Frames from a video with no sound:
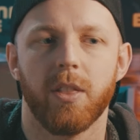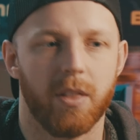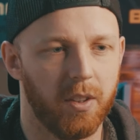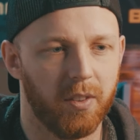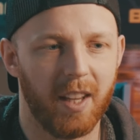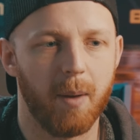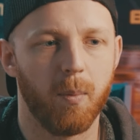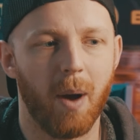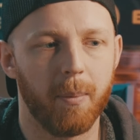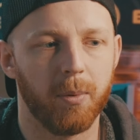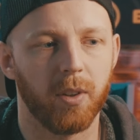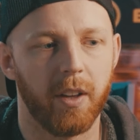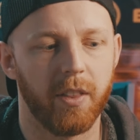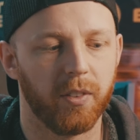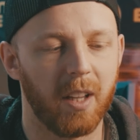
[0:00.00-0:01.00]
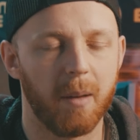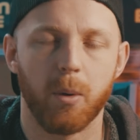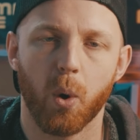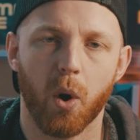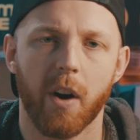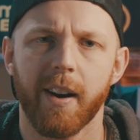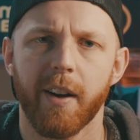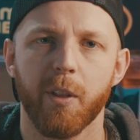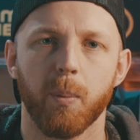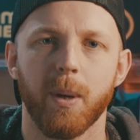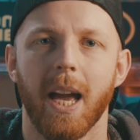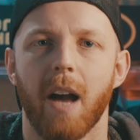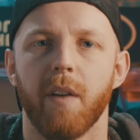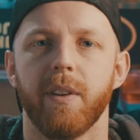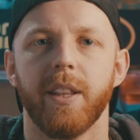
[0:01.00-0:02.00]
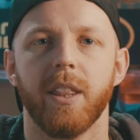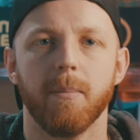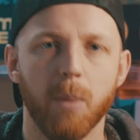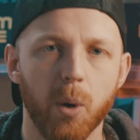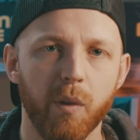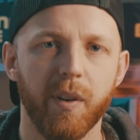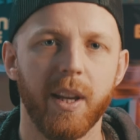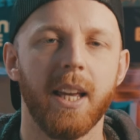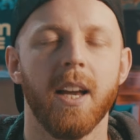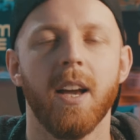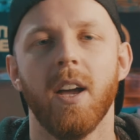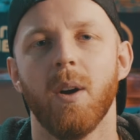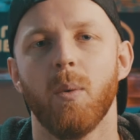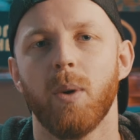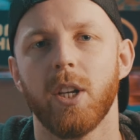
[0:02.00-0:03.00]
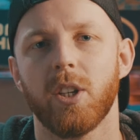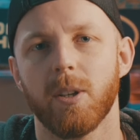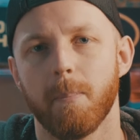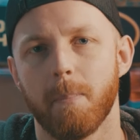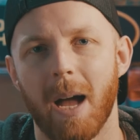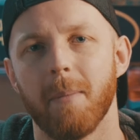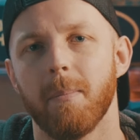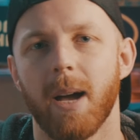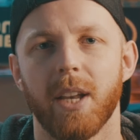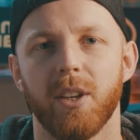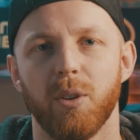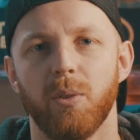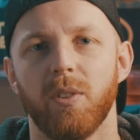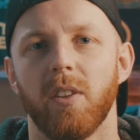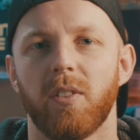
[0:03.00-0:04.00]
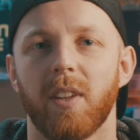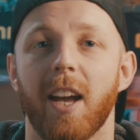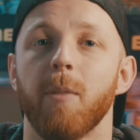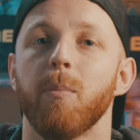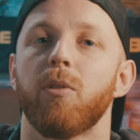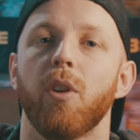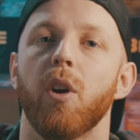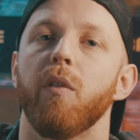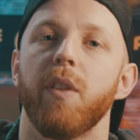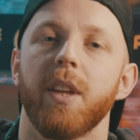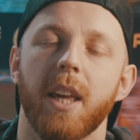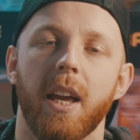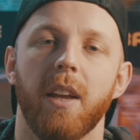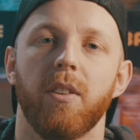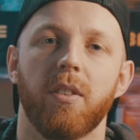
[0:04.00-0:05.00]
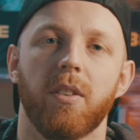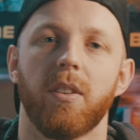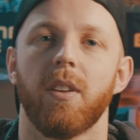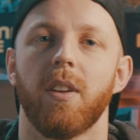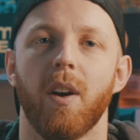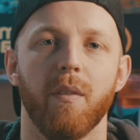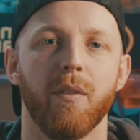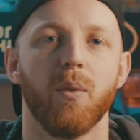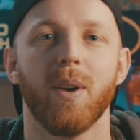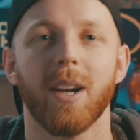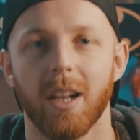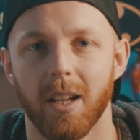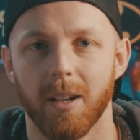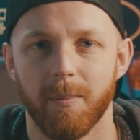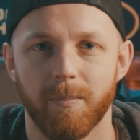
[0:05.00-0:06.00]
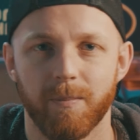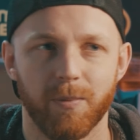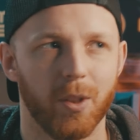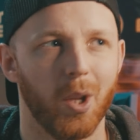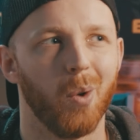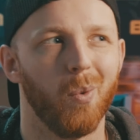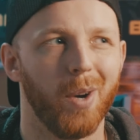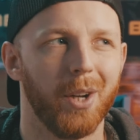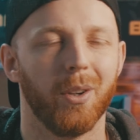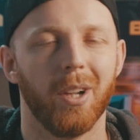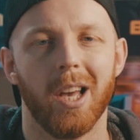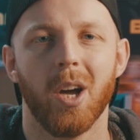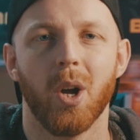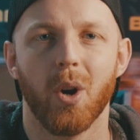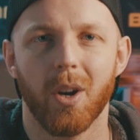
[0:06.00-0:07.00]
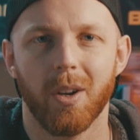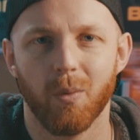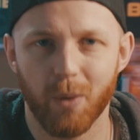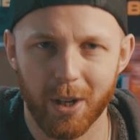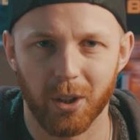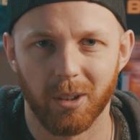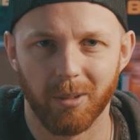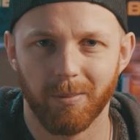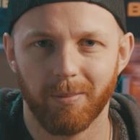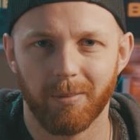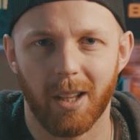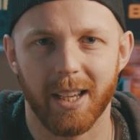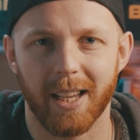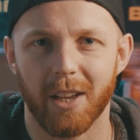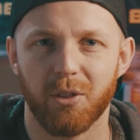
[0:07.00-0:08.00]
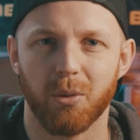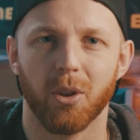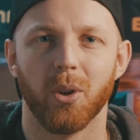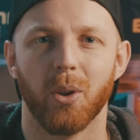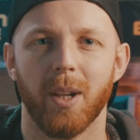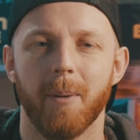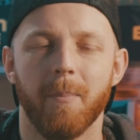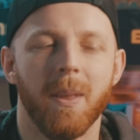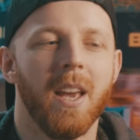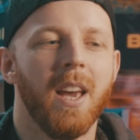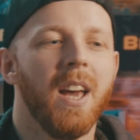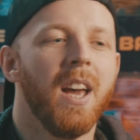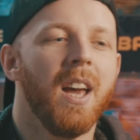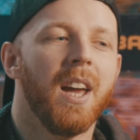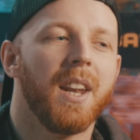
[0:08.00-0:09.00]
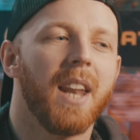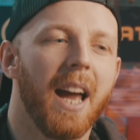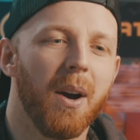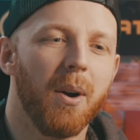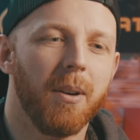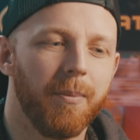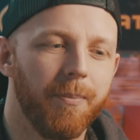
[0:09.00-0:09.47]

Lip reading: The same website, the same URL that we have in the movie, which Batman uses to help solve the case of the Riddler. The Riddle, I guess you could call it. Now,